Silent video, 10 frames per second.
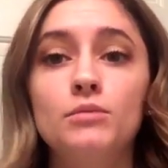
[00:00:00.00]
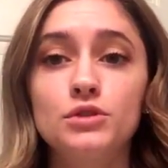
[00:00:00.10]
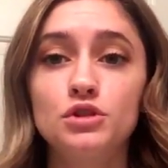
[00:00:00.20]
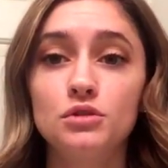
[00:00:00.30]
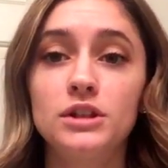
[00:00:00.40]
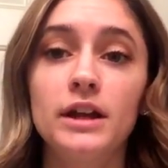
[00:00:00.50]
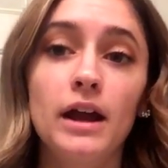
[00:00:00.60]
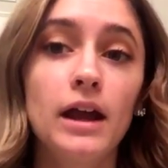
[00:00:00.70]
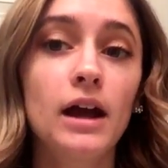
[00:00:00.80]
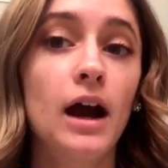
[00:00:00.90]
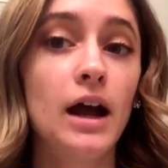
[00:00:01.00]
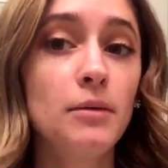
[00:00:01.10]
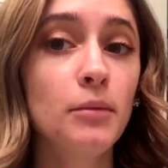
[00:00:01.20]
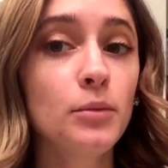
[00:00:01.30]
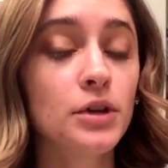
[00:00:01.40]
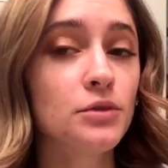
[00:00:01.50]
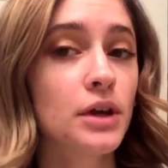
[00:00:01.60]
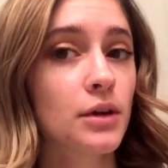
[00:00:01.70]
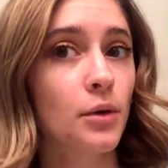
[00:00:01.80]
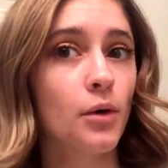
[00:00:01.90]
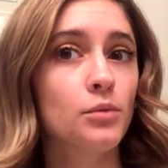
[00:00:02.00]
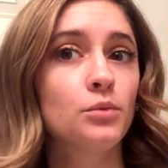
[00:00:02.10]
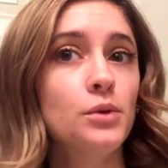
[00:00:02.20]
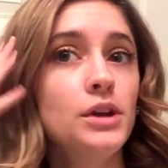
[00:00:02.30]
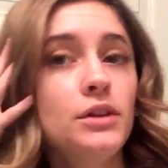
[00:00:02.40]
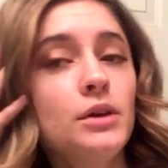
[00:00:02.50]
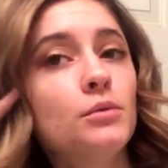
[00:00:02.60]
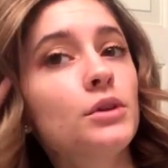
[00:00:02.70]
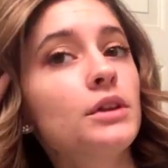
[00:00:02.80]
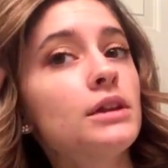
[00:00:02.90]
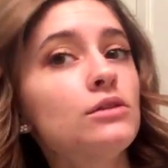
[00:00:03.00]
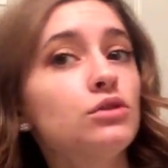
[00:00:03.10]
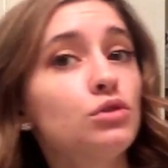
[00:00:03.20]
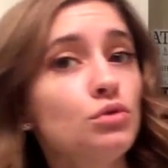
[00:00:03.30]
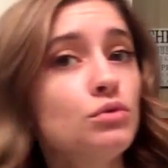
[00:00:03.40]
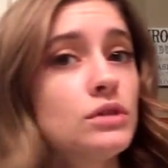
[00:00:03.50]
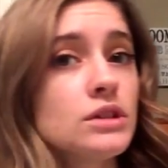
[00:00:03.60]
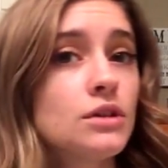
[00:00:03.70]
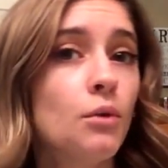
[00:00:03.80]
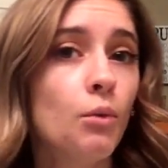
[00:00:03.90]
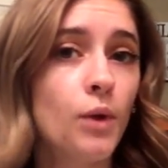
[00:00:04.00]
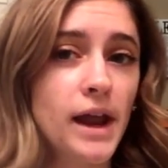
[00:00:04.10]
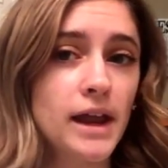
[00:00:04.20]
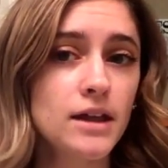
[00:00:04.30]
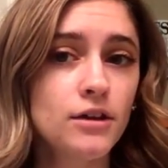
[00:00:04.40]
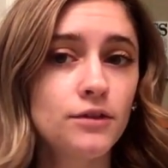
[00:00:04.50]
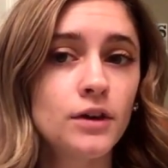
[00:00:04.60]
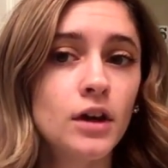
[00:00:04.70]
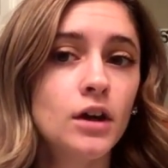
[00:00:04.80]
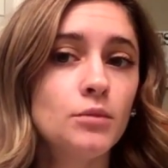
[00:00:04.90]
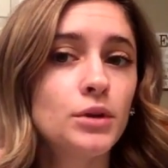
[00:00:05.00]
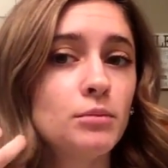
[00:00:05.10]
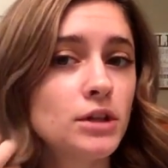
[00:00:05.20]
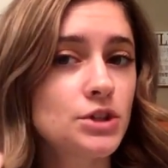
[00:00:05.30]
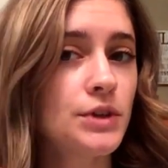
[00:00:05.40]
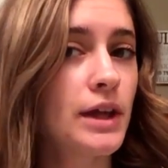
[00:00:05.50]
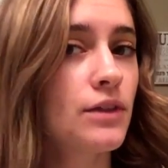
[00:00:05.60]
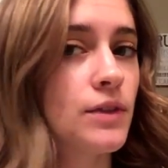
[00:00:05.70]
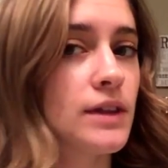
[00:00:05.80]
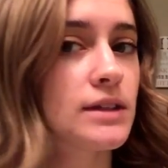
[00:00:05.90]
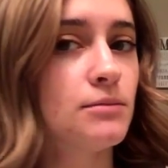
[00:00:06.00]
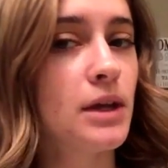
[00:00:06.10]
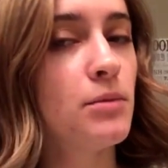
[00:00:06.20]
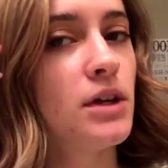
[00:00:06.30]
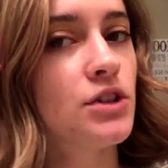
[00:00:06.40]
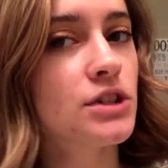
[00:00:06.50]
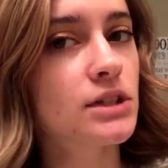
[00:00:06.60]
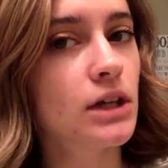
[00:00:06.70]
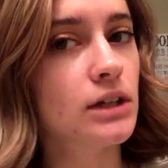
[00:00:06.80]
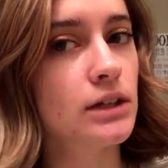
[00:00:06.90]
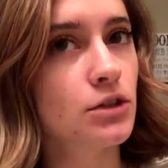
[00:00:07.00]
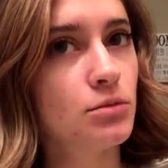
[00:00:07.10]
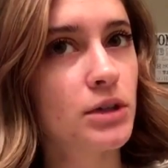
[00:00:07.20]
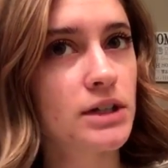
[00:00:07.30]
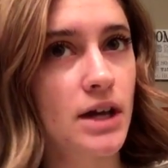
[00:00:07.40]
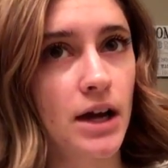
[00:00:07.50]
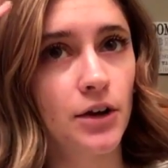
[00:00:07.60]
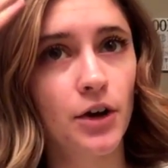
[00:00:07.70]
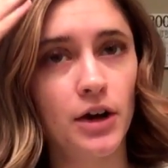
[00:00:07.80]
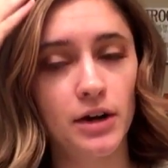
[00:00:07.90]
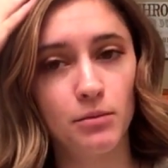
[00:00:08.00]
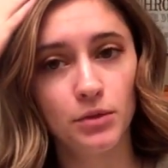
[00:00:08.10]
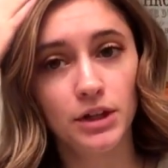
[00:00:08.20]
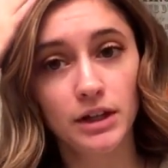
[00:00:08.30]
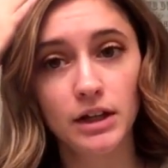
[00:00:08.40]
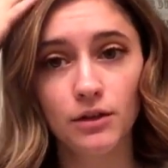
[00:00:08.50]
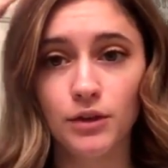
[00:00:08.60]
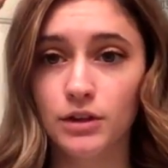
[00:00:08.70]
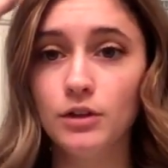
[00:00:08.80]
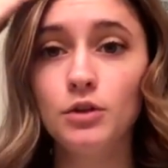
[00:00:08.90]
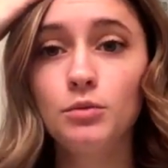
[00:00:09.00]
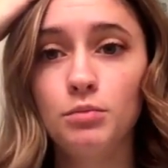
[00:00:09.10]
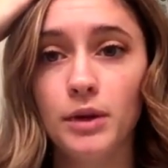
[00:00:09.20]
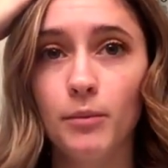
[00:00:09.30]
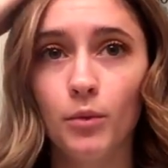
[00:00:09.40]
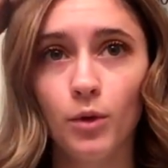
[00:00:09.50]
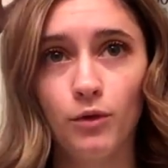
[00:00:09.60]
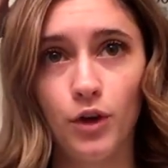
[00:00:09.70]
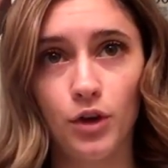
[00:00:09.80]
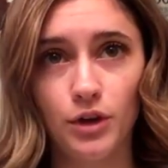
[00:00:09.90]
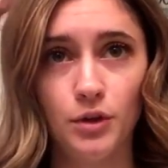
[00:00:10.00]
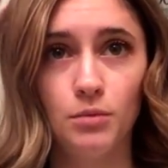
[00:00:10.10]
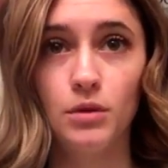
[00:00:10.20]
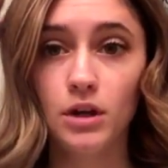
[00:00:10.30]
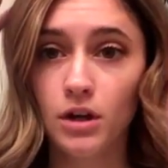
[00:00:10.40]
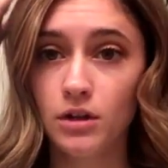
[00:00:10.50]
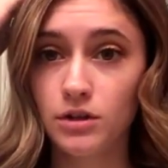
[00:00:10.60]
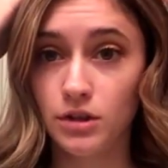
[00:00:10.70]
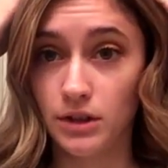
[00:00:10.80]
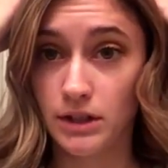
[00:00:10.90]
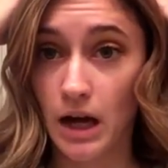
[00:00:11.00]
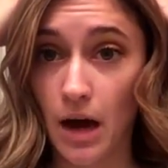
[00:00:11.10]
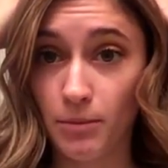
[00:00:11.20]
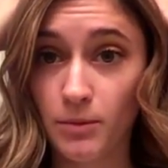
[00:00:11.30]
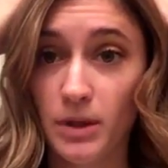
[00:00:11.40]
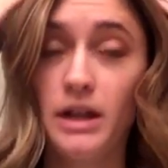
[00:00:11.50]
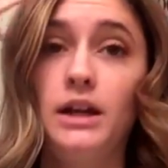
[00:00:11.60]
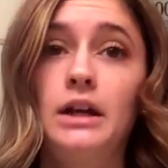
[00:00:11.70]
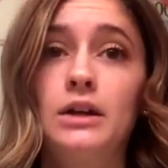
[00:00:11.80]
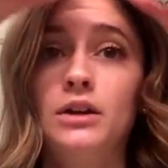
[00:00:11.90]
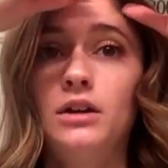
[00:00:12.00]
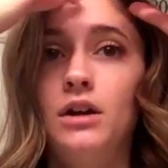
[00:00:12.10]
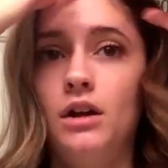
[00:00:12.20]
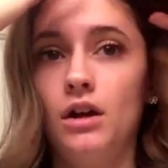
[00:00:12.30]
So today I'm going to be doing a really, really loose wave, pretty much like this, maybe just a little bit tighter, and I'm going to give a little bit more volume to the top of my hair.